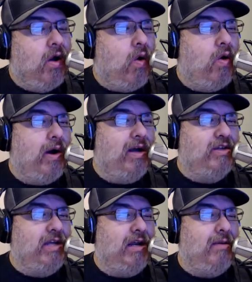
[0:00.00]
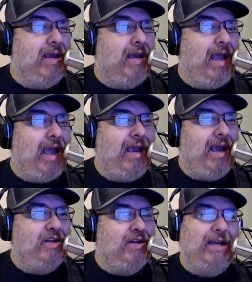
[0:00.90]
or uh, sending me
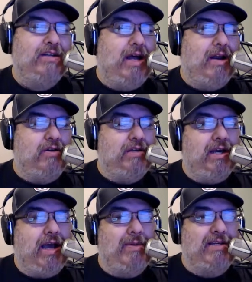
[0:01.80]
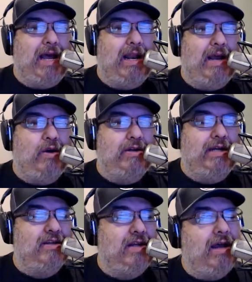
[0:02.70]
a uh, text on our Zia Comics hotline or
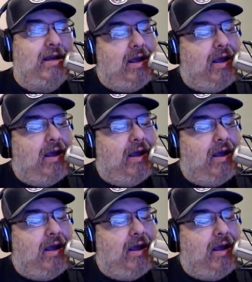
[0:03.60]
text line